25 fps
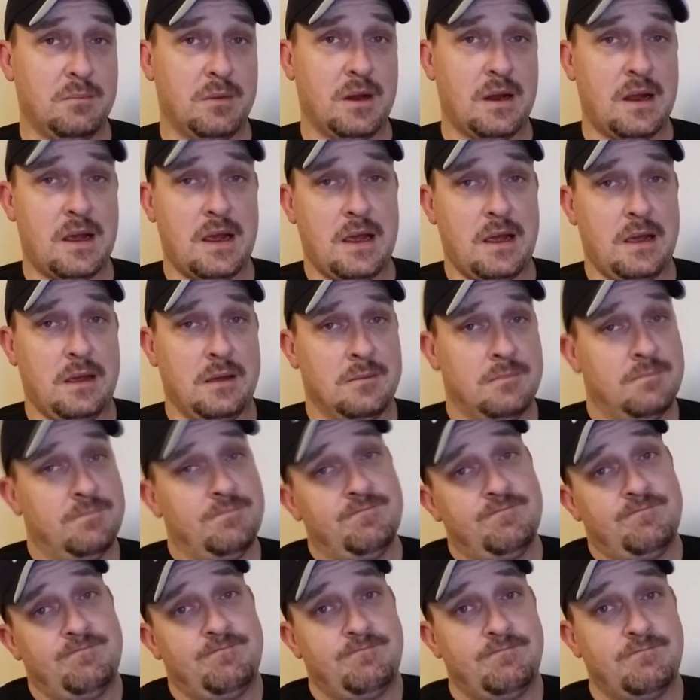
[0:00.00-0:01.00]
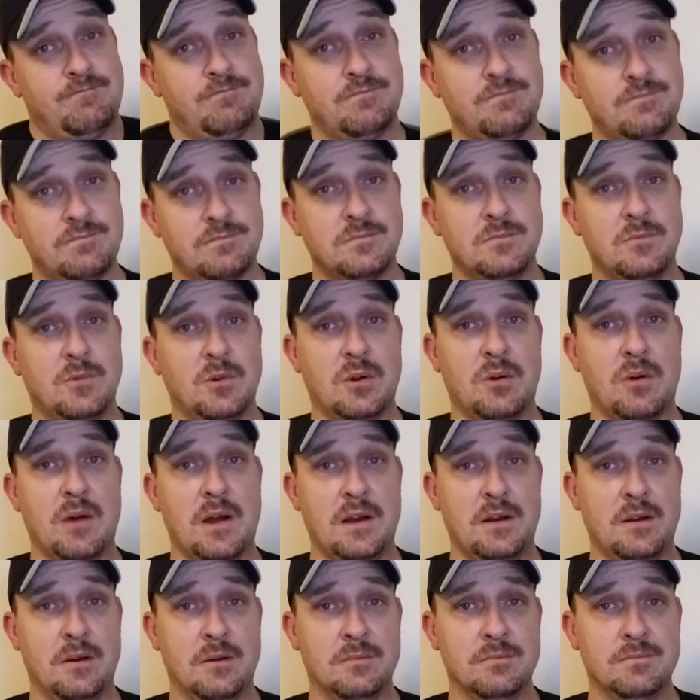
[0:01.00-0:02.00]
but hey, what do
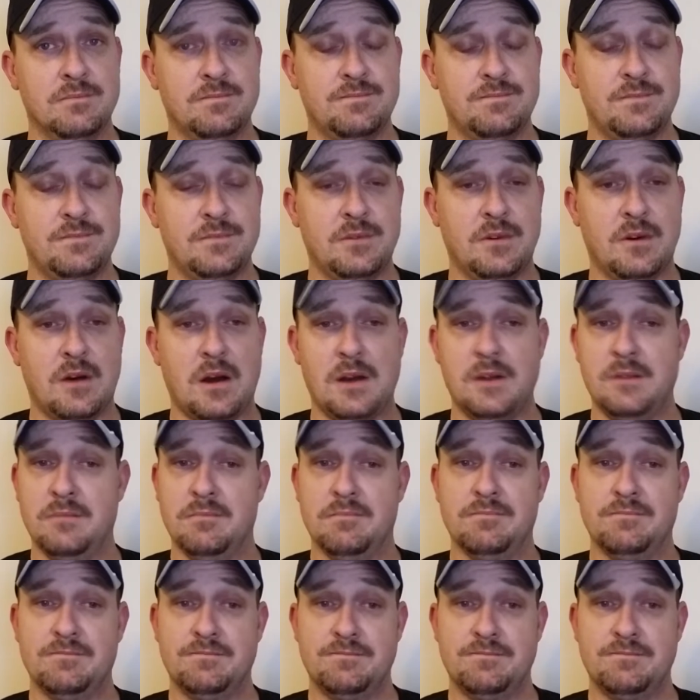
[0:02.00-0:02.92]
I know, right?